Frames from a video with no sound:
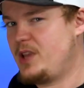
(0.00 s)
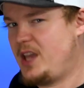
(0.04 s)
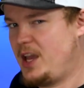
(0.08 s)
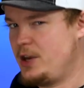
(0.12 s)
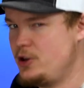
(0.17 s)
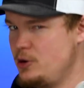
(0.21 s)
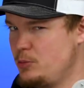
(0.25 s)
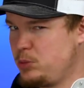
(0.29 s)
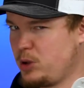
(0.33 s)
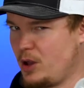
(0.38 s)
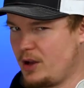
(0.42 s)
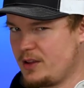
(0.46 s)

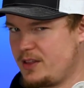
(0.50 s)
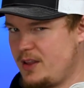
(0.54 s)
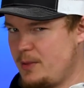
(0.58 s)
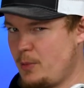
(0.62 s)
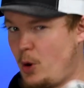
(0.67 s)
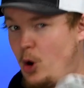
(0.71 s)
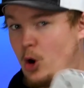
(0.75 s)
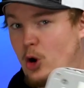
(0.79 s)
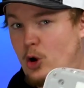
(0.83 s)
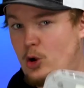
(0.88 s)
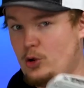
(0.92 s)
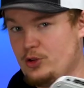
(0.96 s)
Can you plug
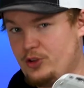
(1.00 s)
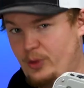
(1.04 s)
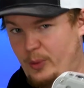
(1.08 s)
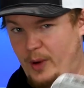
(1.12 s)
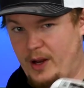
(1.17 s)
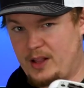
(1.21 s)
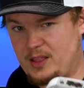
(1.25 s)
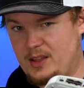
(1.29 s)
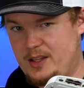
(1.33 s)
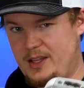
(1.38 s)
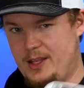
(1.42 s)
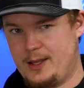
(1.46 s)
them all
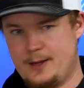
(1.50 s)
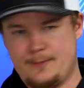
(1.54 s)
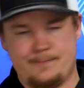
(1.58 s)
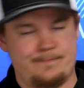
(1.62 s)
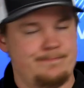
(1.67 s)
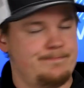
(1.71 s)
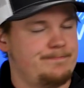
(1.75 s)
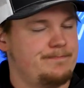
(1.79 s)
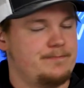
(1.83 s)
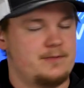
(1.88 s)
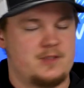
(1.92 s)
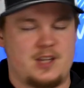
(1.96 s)
directly
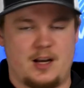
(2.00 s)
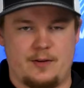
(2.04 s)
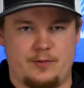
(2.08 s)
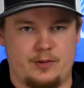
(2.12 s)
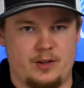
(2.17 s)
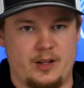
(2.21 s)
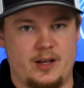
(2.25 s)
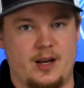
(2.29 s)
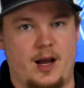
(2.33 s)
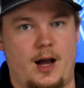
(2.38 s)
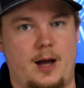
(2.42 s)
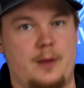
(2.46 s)
in?
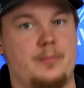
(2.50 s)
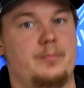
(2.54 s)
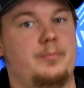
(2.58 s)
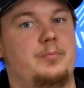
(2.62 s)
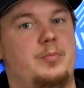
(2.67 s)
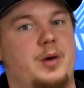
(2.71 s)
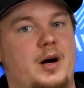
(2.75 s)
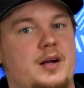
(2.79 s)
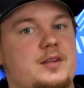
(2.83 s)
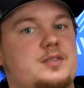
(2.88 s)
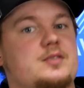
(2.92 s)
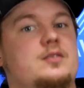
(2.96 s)
Definitely not.
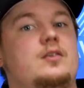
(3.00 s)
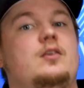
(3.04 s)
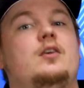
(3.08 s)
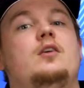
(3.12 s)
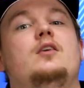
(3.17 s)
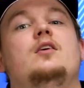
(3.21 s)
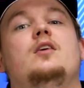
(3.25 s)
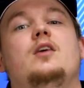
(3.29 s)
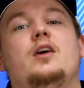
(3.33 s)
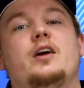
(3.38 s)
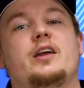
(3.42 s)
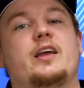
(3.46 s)
But
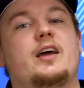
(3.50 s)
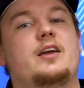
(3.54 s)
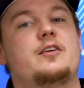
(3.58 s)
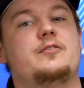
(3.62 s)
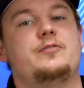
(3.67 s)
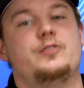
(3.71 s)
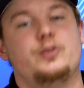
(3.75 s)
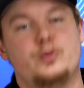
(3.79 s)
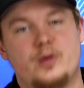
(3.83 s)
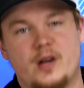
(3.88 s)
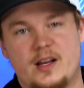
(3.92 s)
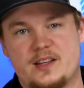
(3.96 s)
again,
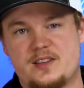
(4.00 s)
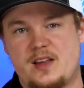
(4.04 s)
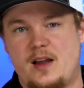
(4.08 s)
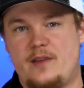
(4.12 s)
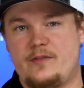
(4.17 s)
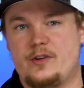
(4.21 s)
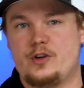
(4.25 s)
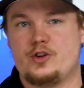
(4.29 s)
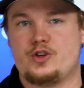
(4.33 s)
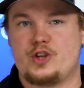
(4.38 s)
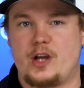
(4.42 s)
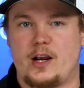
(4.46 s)
if you guys
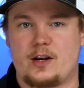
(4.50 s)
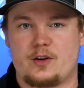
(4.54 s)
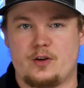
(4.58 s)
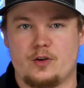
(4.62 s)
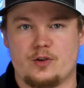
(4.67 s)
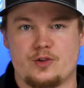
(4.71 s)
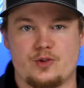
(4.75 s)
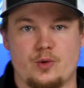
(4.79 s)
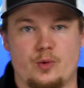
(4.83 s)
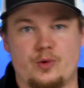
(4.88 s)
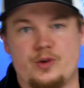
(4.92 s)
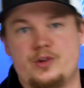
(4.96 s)
have
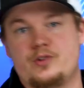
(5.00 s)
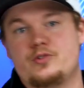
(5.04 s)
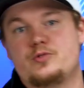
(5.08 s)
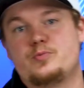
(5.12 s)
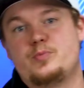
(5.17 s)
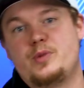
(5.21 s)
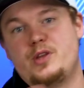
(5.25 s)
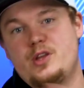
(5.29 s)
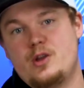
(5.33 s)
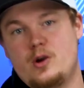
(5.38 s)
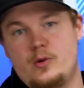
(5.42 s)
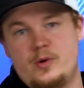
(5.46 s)
injectors or
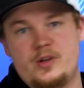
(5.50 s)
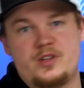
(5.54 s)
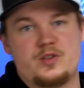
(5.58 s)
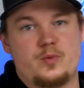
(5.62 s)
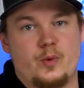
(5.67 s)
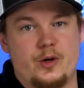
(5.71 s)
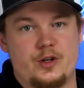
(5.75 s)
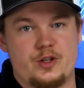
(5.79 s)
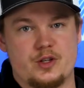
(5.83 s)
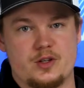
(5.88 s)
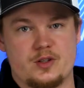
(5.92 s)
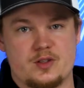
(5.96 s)
use PoE
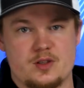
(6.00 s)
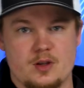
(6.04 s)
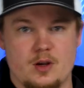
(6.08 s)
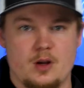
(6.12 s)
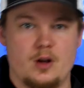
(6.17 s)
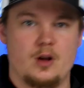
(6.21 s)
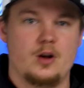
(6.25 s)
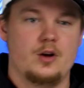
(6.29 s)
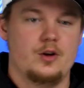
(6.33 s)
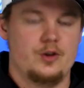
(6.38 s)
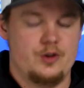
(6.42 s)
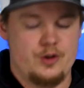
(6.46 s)

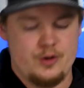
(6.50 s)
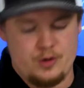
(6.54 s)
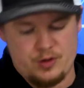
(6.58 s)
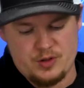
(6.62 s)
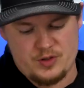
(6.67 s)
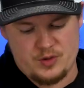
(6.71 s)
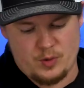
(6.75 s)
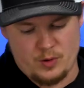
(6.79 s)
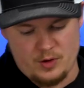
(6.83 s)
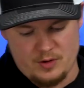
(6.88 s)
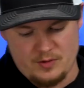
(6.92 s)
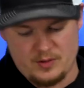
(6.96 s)
switches, you
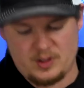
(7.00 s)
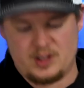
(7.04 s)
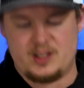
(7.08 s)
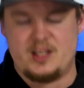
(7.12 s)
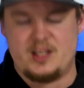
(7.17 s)
can sort of